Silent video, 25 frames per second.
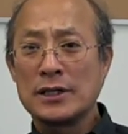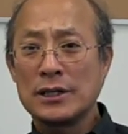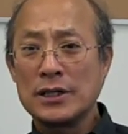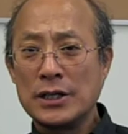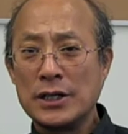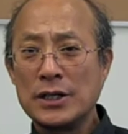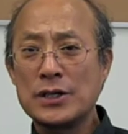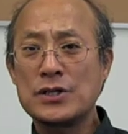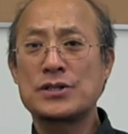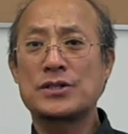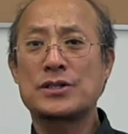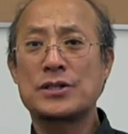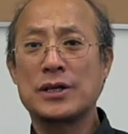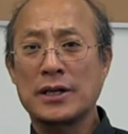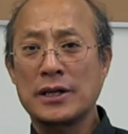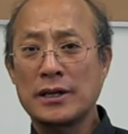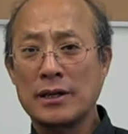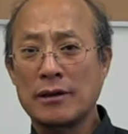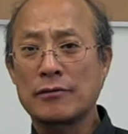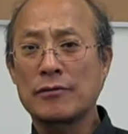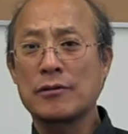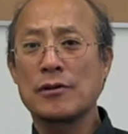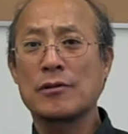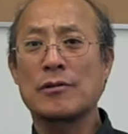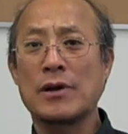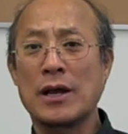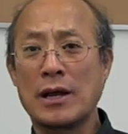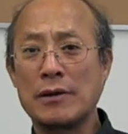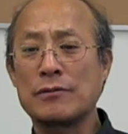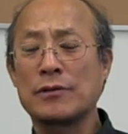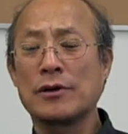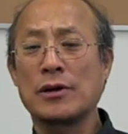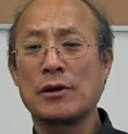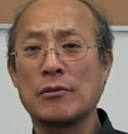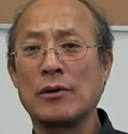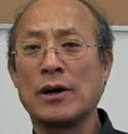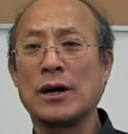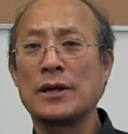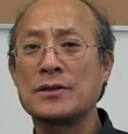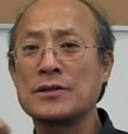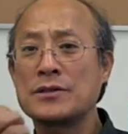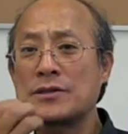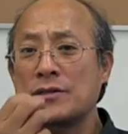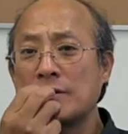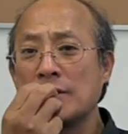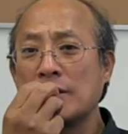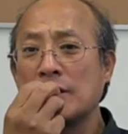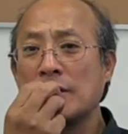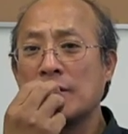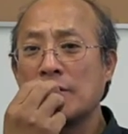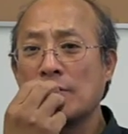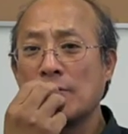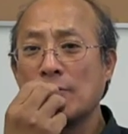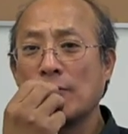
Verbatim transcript: each and every everyone's